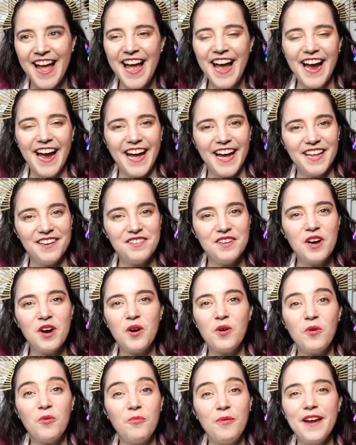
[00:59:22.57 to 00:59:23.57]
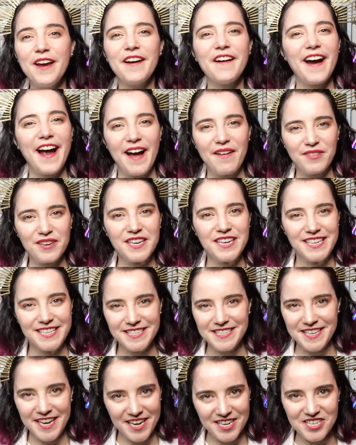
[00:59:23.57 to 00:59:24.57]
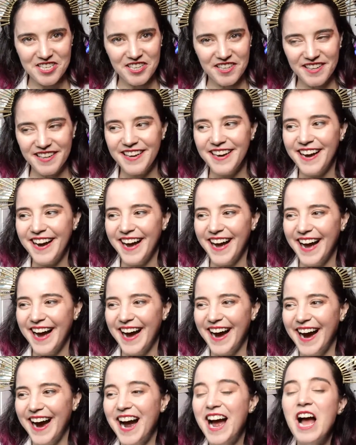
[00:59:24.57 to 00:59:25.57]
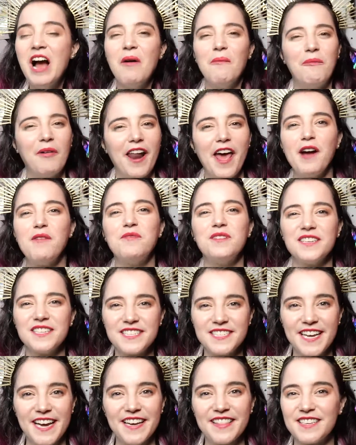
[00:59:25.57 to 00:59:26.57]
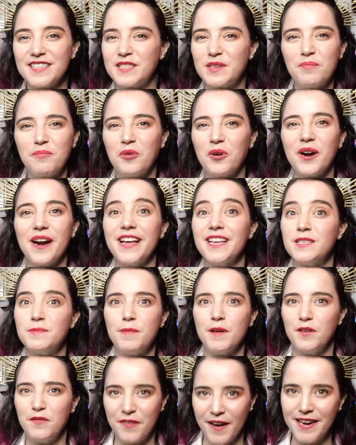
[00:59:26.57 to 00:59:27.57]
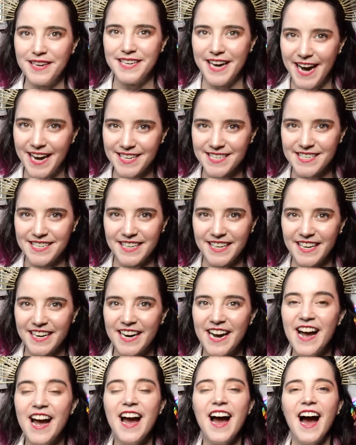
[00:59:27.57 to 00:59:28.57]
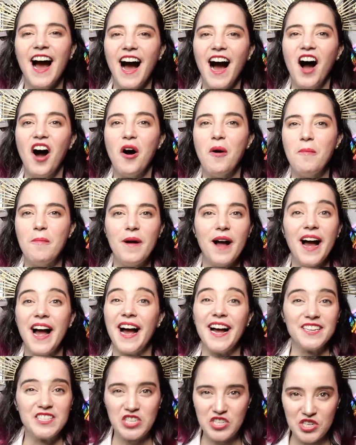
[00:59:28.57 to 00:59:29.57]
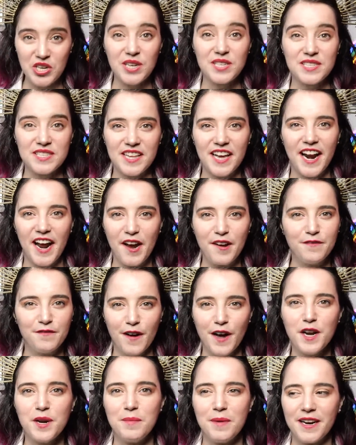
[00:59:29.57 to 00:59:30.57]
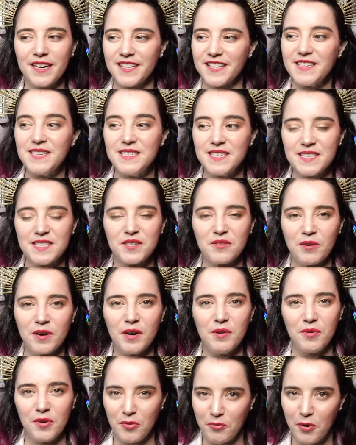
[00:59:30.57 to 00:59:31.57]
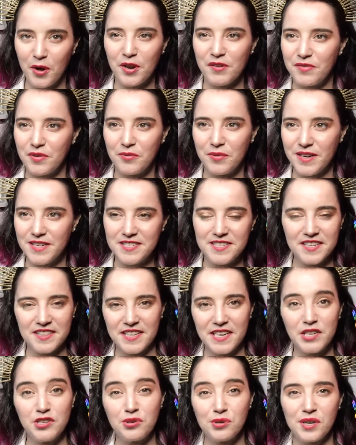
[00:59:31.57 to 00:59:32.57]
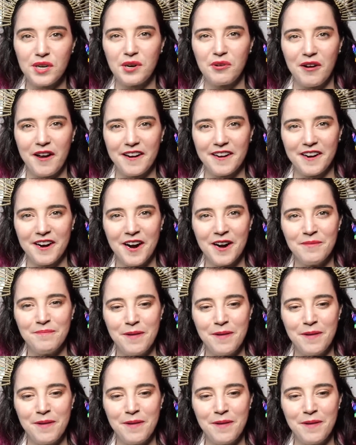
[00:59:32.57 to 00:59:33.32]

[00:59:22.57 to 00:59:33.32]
and we are having a discussion. But I will say the support has been fantastic. It's just that I fundamentally disagree with one of the ways that they treat credit card